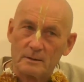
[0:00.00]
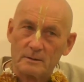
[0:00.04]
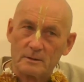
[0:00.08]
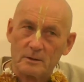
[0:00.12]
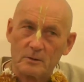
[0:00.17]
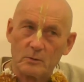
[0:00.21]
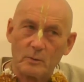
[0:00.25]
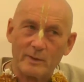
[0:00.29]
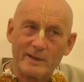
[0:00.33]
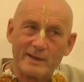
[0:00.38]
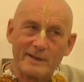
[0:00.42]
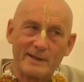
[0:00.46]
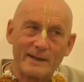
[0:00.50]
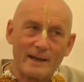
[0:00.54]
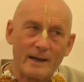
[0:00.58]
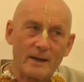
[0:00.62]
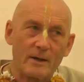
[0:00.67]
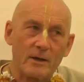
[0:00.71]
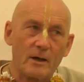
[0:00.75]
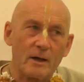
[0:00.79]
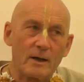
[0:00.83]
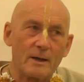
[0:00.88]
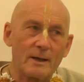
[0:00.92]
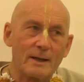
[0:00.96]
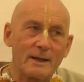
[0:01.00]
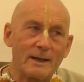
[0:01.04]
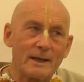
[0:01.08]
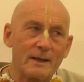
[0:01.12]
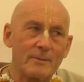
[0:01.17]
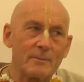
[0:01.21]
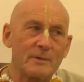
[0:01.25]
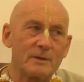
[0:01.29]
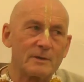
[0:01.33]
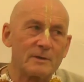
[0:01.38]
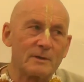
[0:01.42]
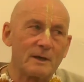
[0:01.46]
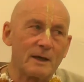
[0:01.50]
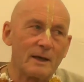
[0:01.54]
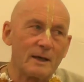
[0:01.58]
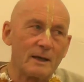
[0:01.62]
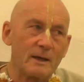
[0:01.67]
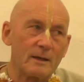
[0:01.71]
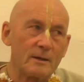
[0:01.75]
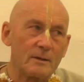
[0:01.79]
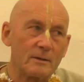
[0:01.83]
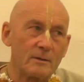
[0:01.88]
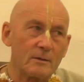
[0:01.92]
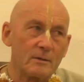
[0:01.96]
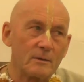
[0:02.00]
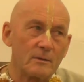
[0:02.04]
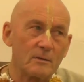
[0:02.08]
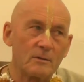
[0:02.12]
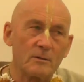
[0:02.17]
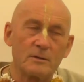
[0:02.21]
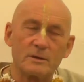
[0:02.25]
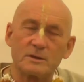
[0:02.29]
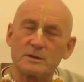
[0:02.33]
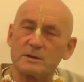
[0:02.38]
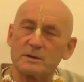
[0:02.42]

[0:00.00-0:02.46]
So we cannot imitate Lord